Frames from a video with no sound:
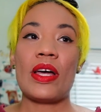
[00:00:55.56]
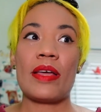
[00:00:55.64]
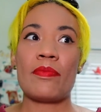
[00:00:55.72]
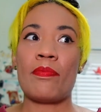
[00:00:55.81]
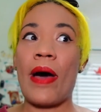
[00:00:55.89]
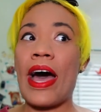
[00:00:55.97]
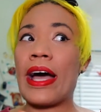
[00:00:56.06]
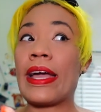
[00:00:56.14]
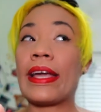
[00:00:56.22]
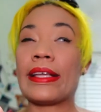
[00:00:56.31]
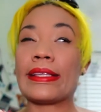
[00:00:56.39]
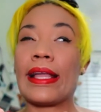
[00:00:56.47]

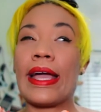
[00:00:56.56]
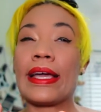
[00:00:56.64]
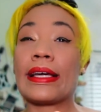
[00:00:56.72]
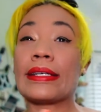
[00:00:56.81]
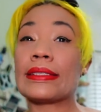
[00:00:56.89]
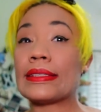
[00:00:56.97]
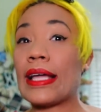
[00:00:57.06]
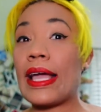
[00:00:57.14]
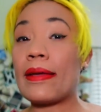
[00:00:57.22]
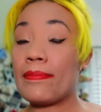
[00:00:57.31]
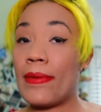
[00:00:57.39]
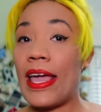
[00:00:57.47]
by like
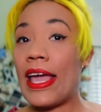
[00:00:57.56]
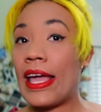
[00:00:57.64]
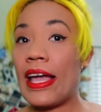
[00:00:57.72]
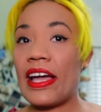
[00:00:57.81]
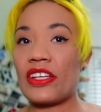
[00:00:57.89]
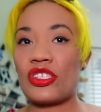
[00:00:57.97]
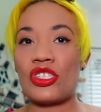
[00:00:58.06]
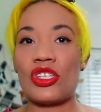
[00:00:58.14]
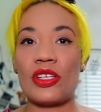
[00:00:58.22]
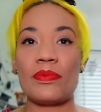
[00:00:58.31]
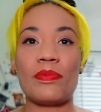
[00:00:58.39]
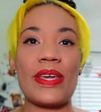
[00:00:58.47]
late May, I
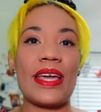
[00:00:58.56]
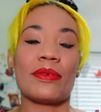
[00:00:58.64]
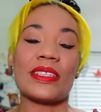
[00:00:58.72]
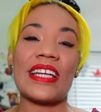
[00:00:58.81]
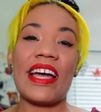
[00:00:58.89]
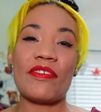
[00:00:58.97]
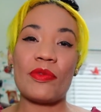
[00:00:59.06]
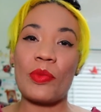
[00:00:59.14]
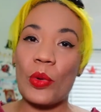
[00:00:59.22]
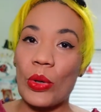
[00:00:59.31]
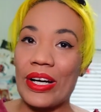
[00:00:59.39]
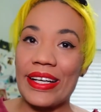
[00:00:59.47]
should be able to have a
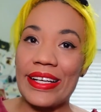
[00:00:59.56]
more